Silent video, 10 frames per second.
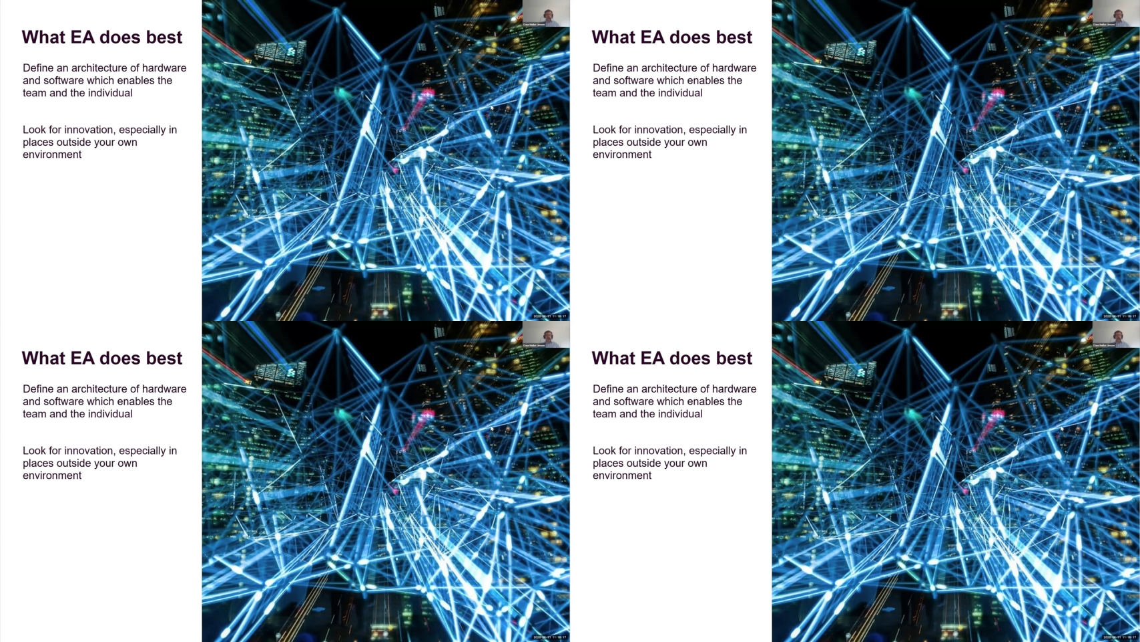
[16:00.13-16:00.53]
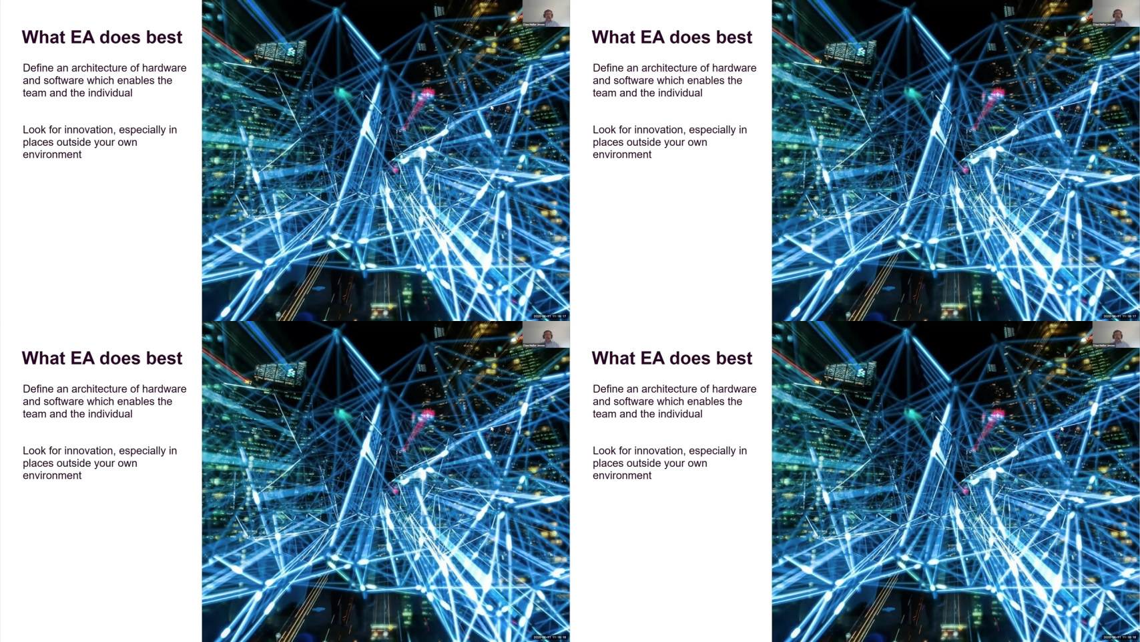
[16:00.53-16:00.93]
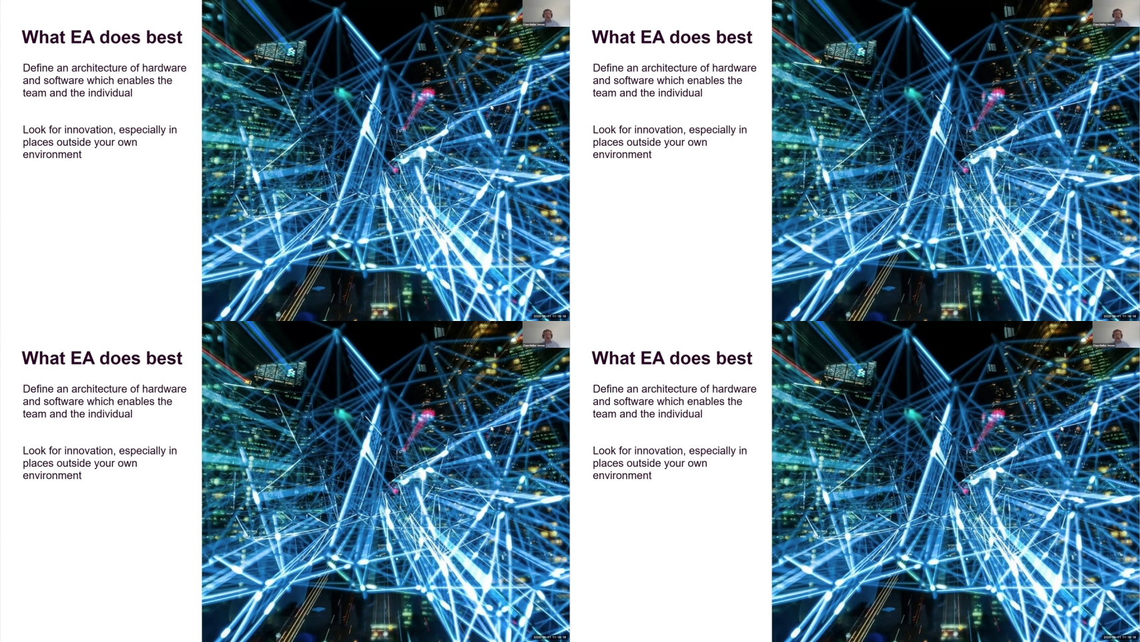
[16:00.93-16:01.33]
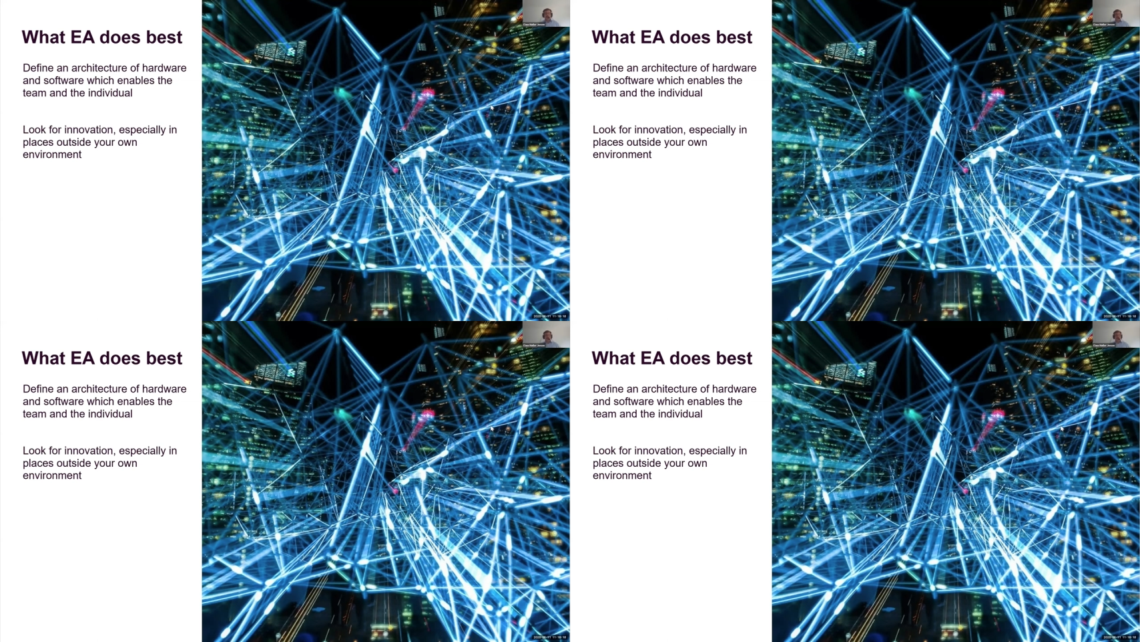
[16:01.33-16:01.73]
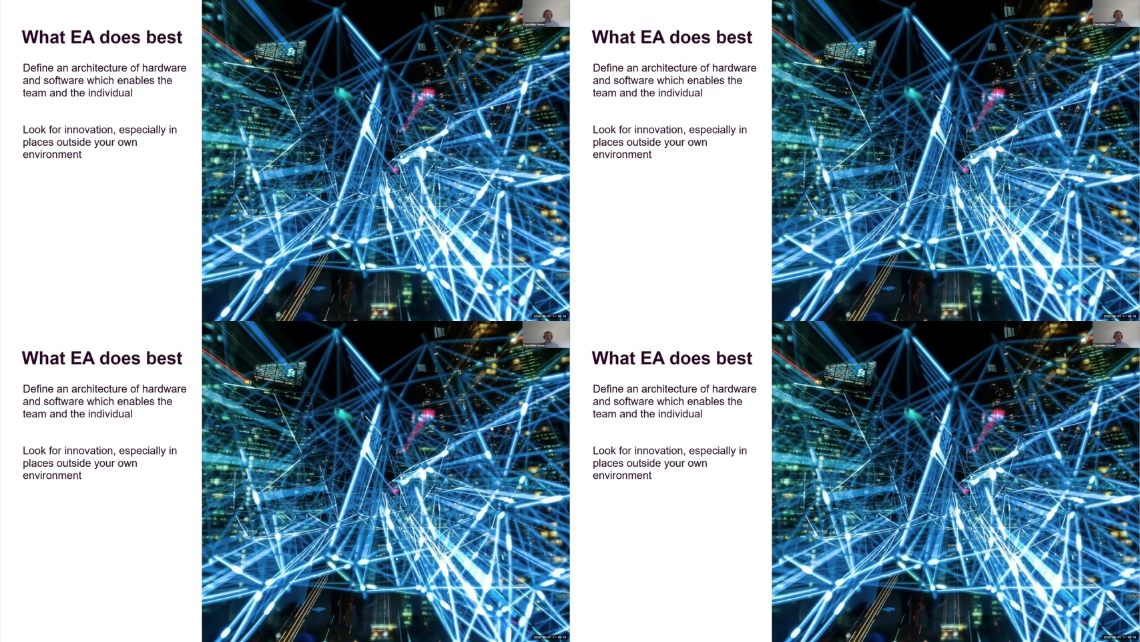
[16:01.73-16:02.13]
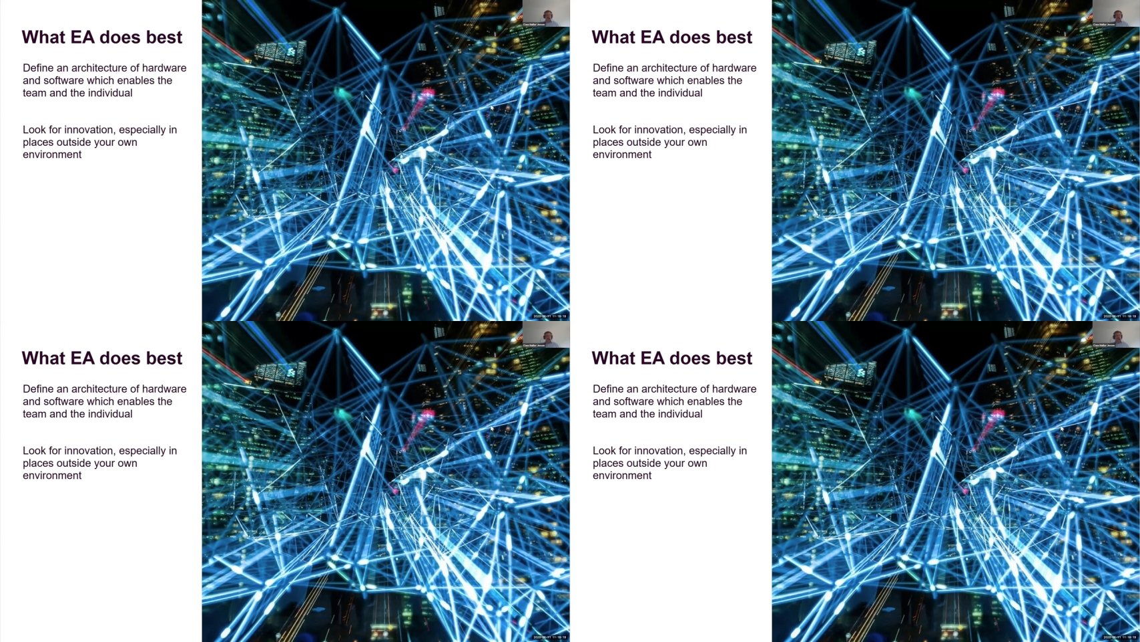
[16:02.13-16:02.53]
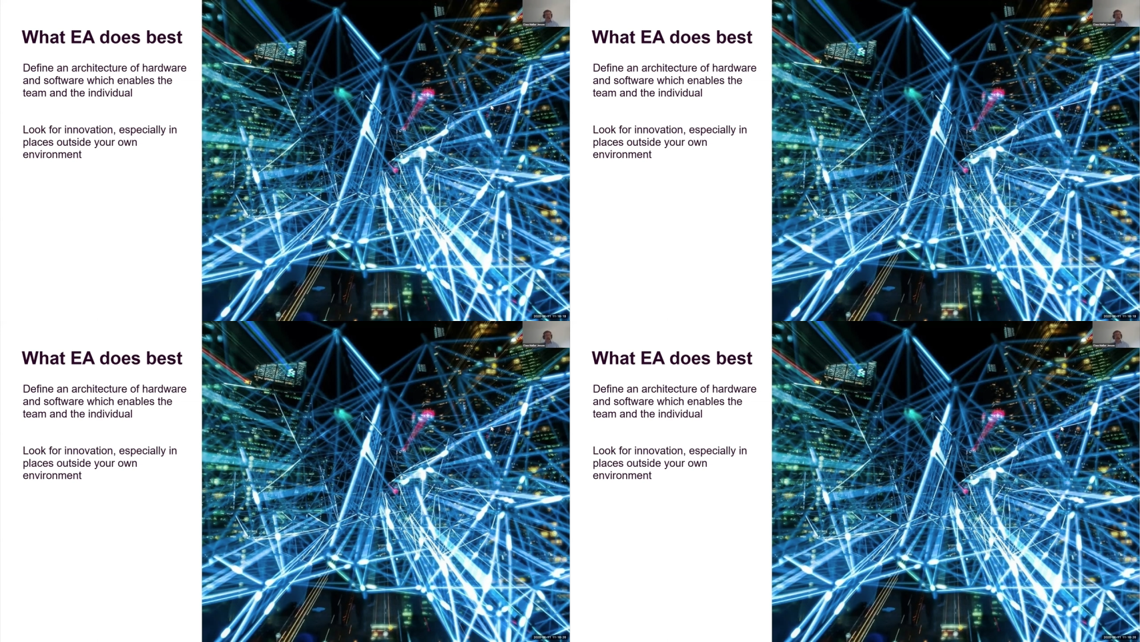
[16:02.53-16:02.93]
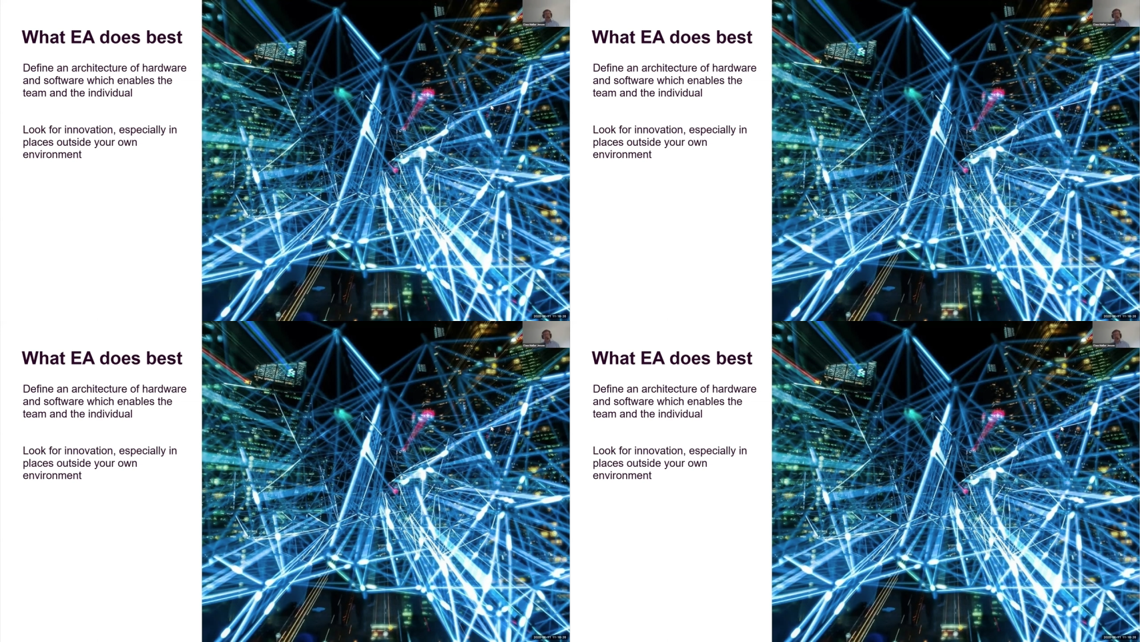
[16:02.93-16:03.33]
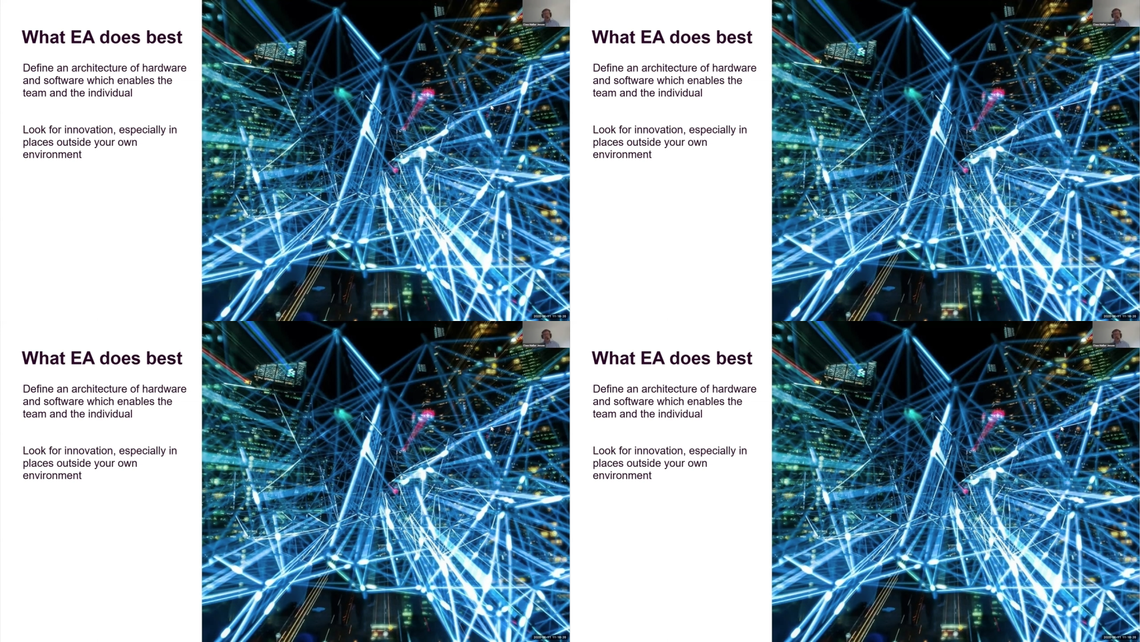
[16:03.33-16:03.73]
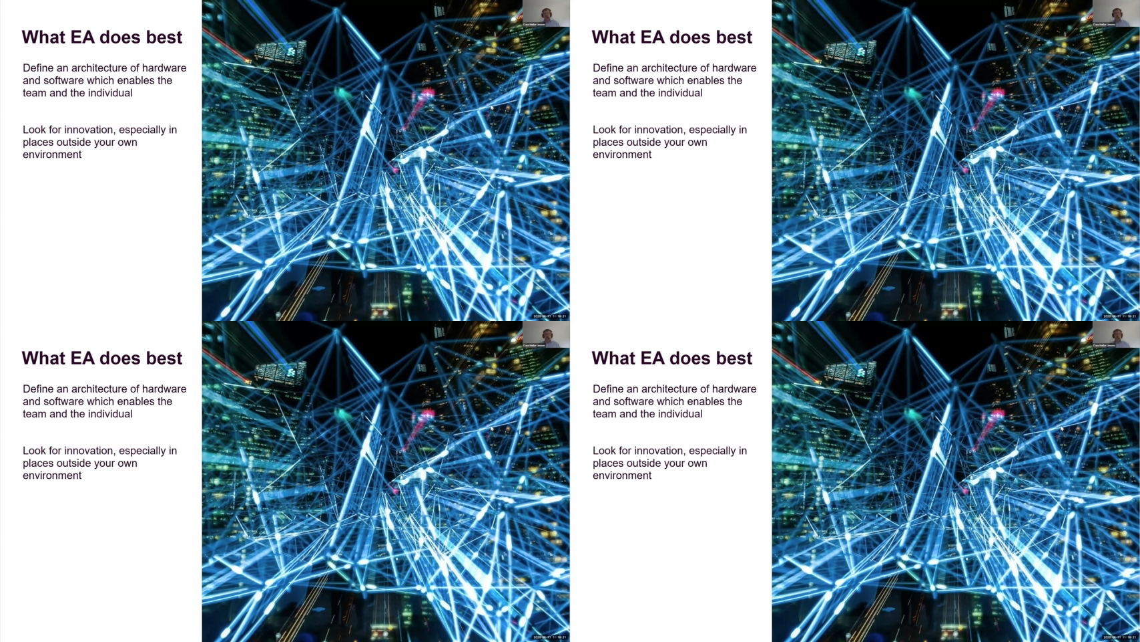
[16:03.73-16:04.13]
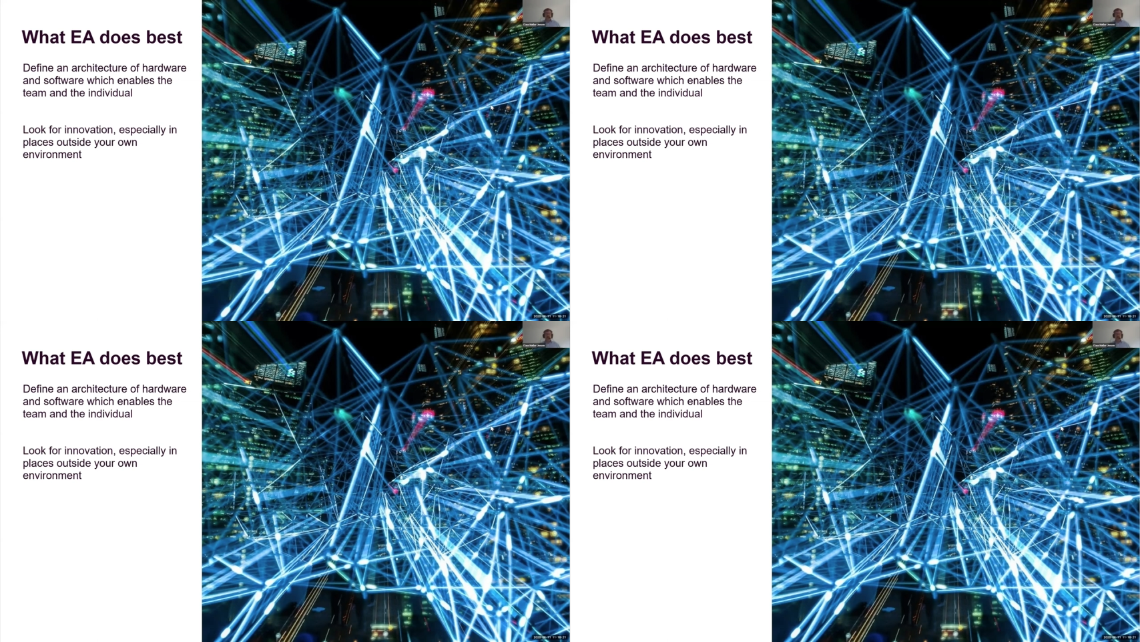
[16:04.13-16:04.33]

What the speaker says: Nobody's mouth can be seen.